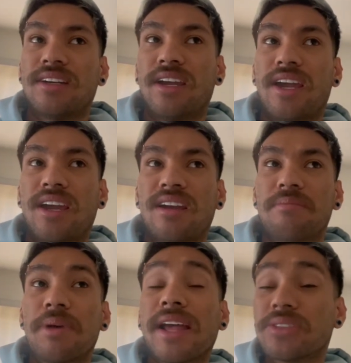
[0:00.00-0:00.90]
And
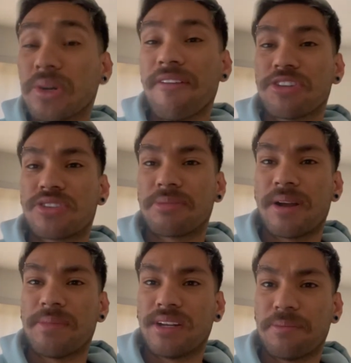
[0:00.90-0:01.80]
but I do have a trip
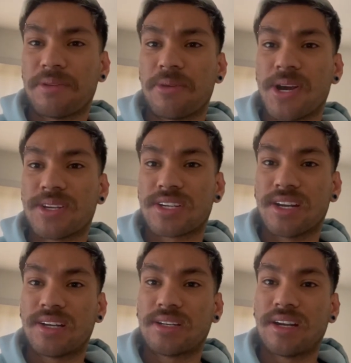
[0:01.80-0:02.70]
coming up in March,
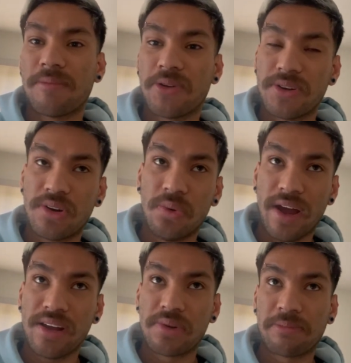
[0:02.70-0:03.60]
and I'm going to
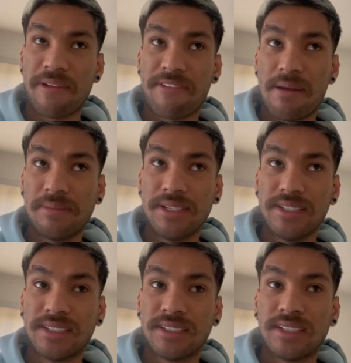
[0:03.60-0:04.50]
Hawaii with my family,
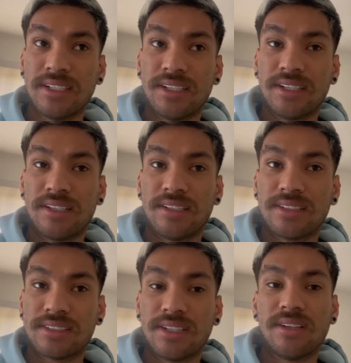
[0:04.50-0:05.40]

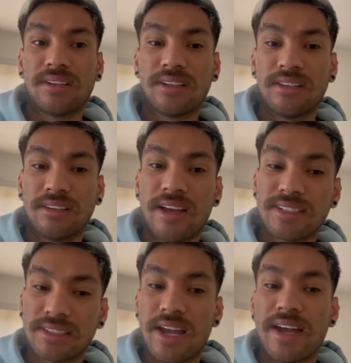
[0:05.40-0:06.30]
so
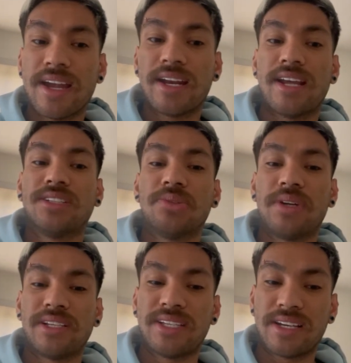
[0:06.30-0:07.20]
that's that. And I do
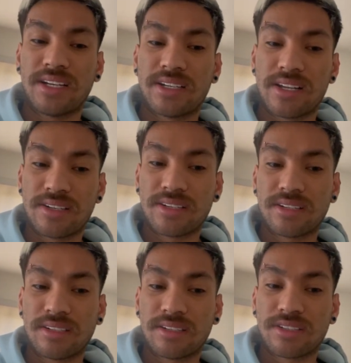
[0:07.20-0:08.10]
want to take another
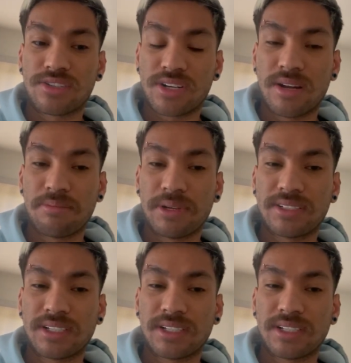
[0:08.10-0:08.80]
trip, but it's